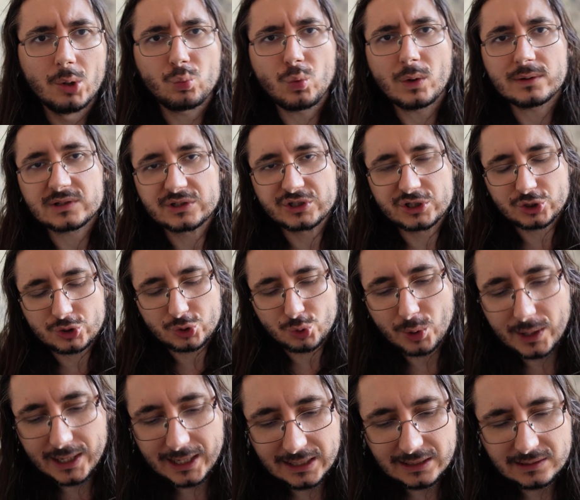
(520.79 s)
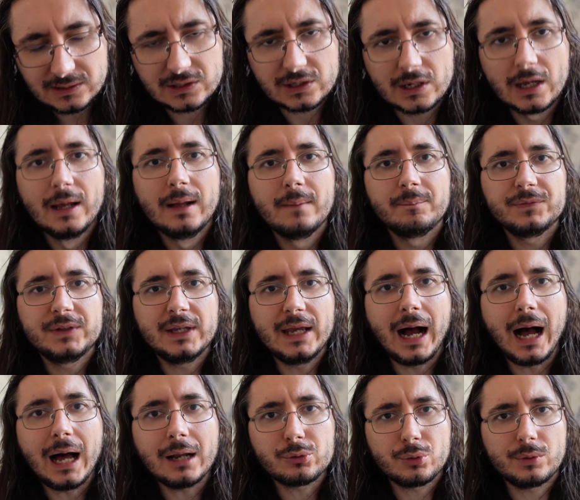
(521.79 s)
Once trained,
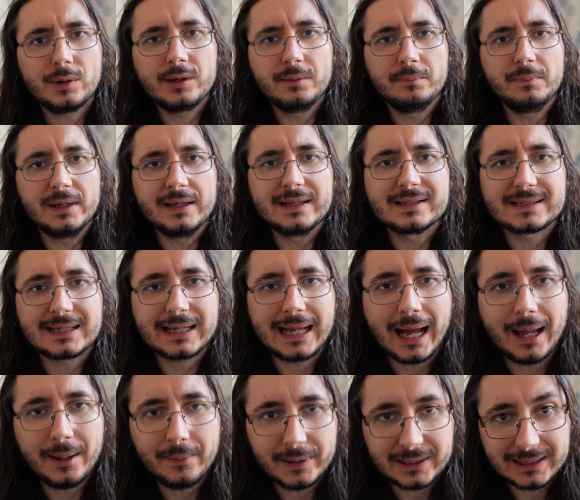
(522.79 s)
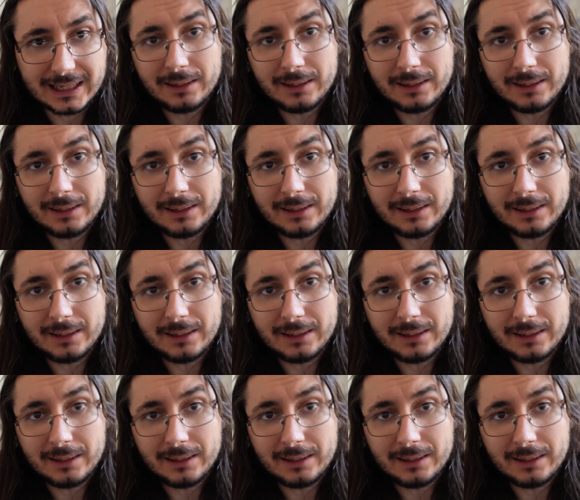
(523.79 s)
the algorithm is ca